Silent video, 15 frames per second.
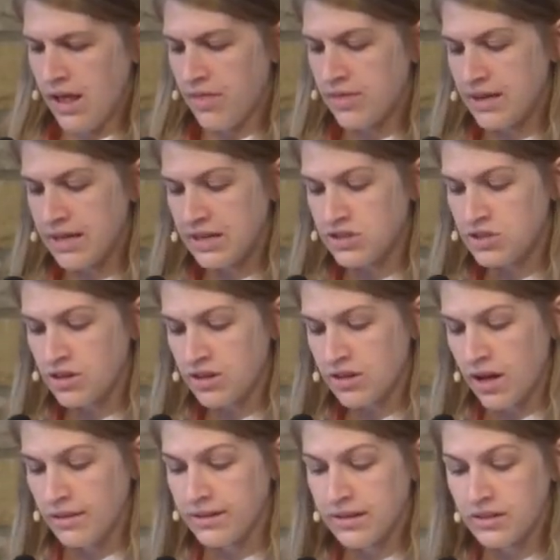Then he took
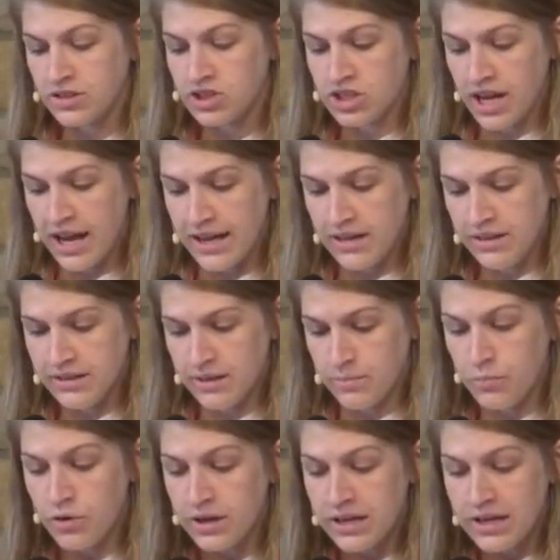a little child
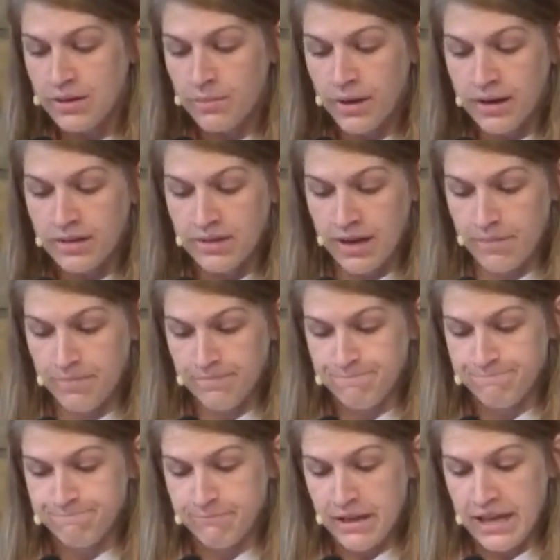and put it among them,
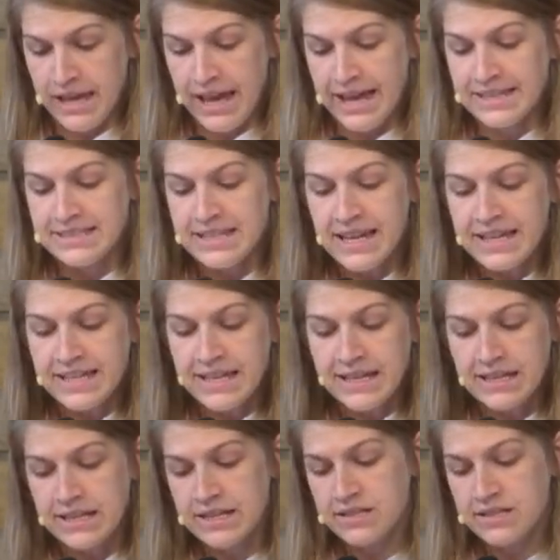and taking it in